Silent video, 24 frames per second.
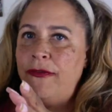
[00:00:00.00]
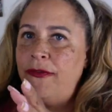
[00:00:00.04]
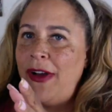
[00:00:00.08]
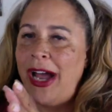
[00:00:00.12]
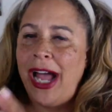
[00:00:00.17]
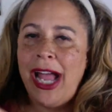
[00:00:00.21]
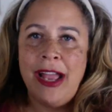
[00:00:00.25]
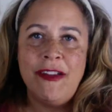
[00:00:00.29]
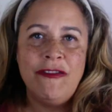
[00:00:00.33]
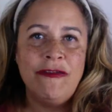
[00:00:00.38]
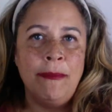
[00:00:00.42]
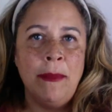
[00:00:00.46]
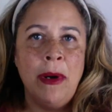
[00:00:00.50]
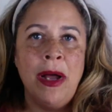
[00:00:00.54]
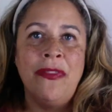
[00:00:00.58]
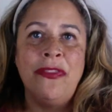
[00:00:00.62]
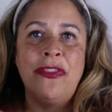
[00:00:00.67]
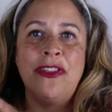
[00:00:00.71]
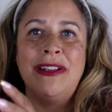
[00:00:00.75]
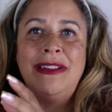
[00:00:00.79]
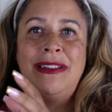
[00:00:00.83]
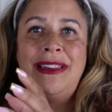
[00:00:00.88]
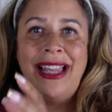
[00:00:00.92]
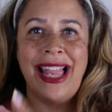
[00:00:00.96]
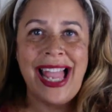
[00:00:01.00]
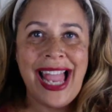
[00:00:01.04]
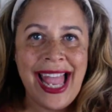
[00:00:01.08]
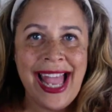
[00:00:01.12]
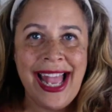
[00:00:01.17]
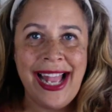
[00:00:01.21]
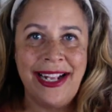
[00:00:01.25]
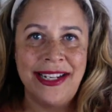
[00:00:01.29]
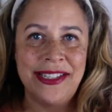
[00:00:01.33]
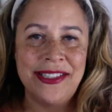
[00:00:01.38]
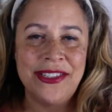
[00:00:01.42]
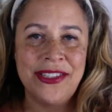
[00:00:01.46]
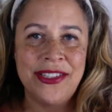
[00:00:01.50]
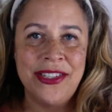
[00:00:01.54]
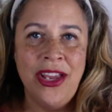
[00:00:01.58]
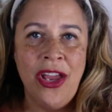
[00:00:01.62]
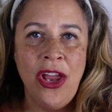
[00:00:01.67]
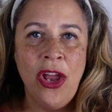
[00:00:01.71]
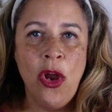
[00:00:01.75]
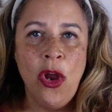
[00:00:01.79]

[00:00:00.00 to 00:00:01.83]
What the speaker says: 5-month class